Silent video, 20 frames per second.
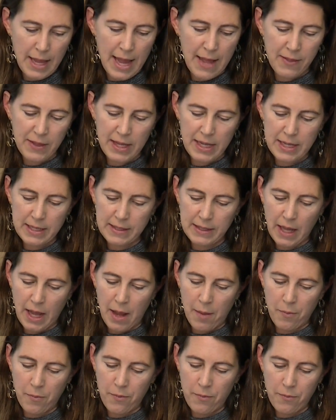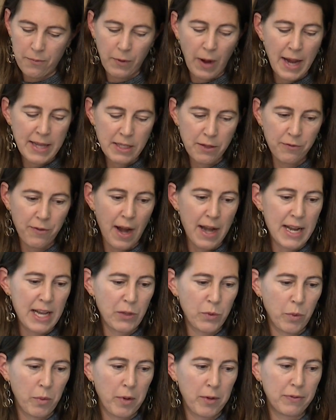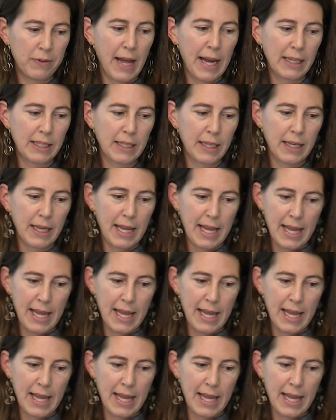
And these um, kinds of findings were reflected